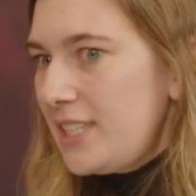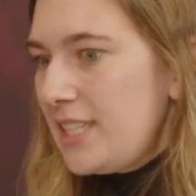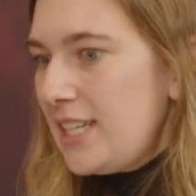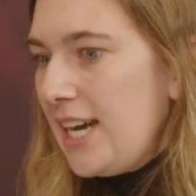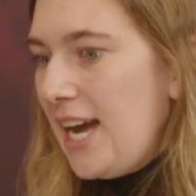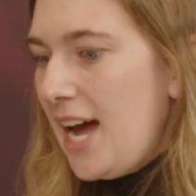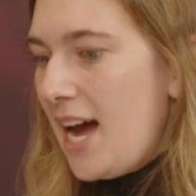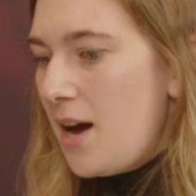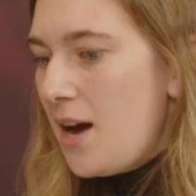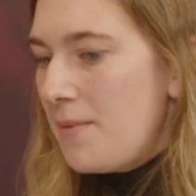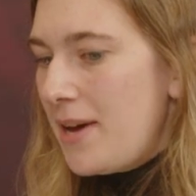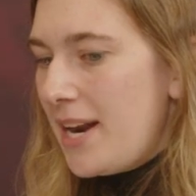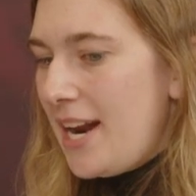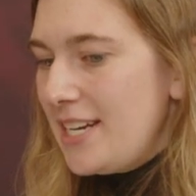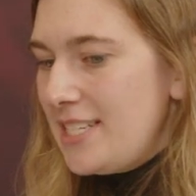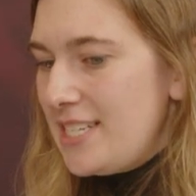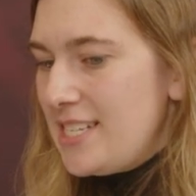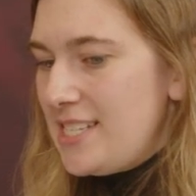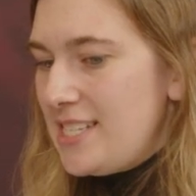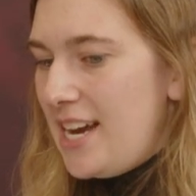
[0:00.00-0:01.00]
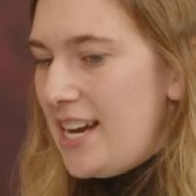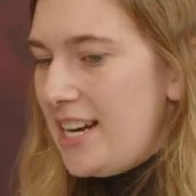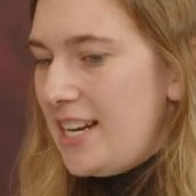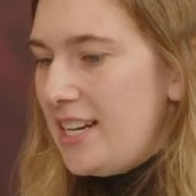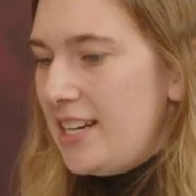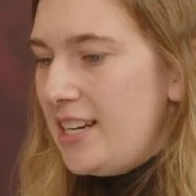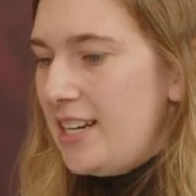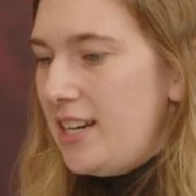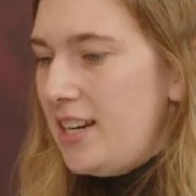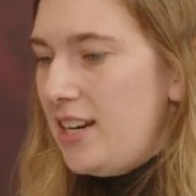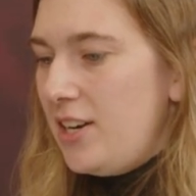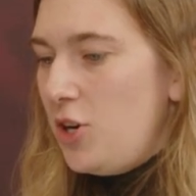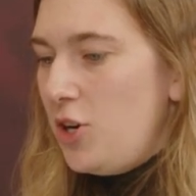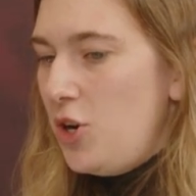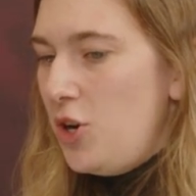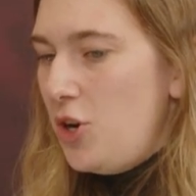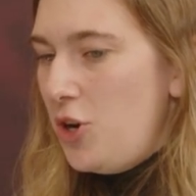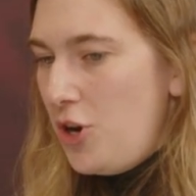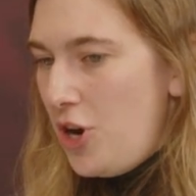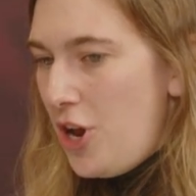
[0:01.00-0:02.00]
And I decided,
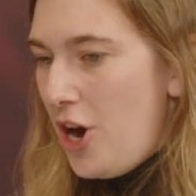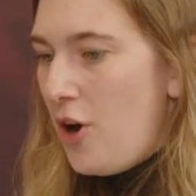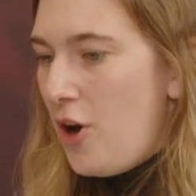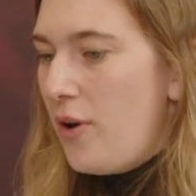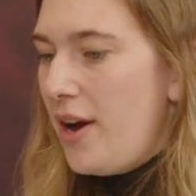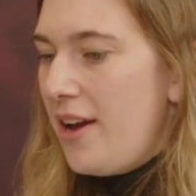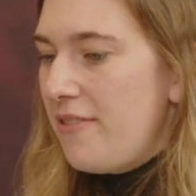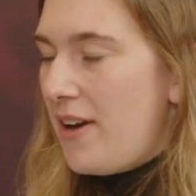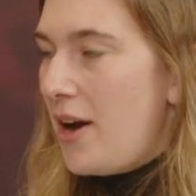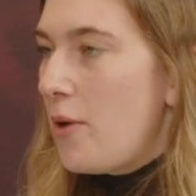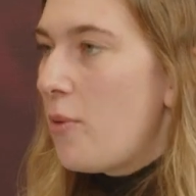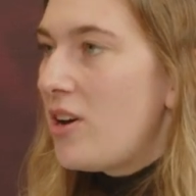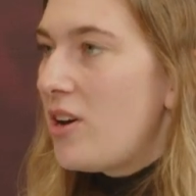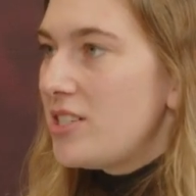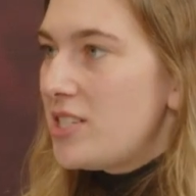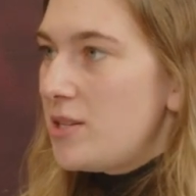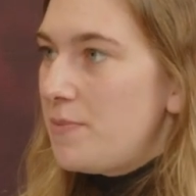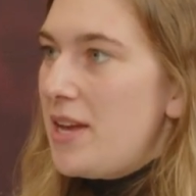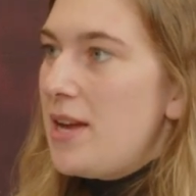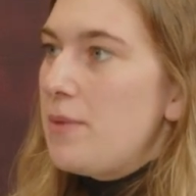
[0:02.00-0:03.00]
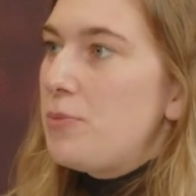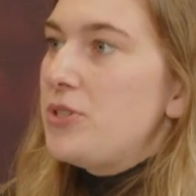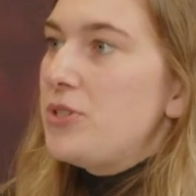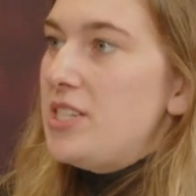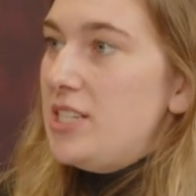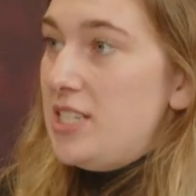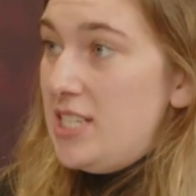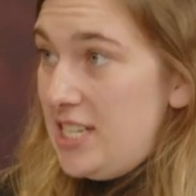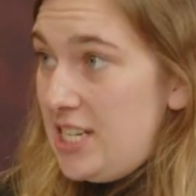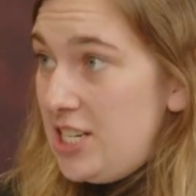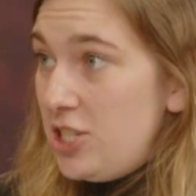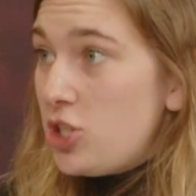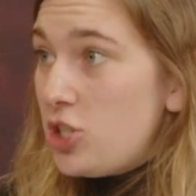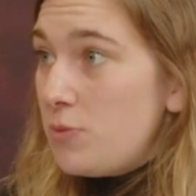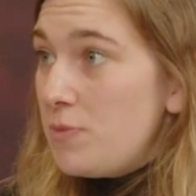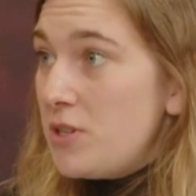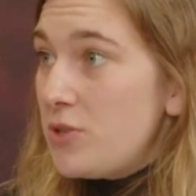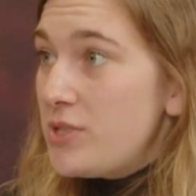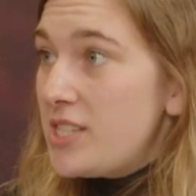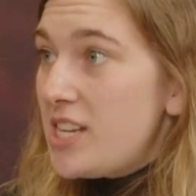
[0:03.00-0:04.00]
no, if I want to be able to teach
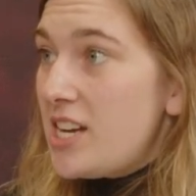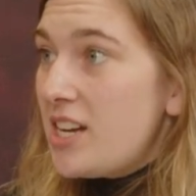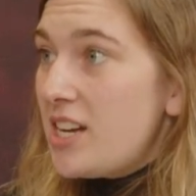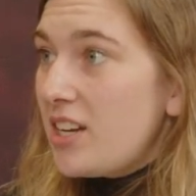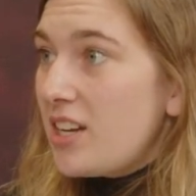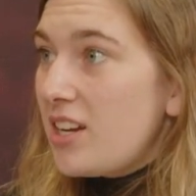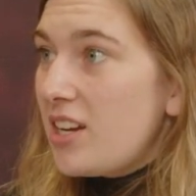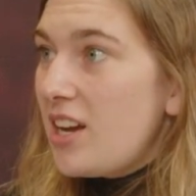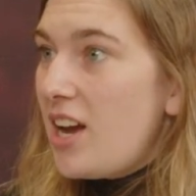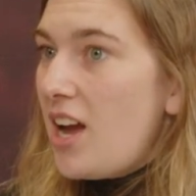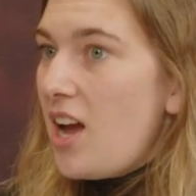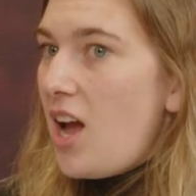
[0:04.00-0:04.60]
music,